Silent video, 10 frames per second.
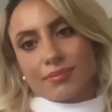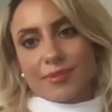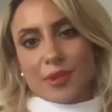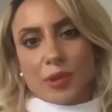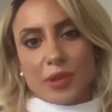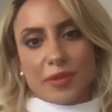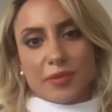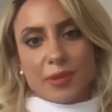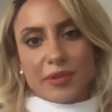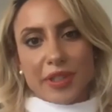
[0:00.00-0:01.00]

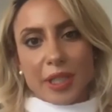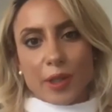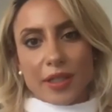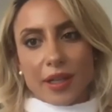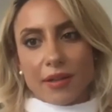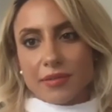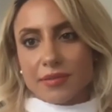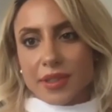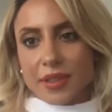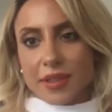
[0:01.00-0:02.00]
we'll figure it out.
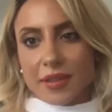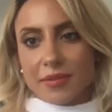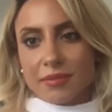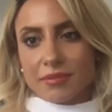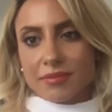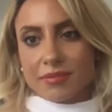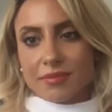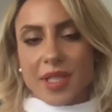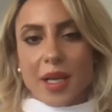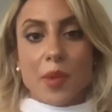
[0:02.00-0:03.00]
I'm
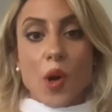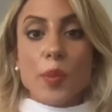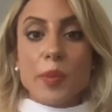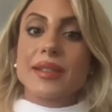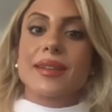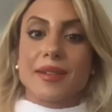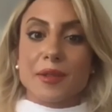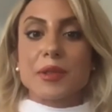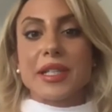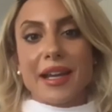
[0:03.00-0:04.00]
hoping
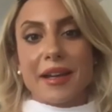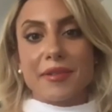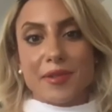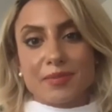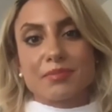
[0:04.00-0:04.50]
that we have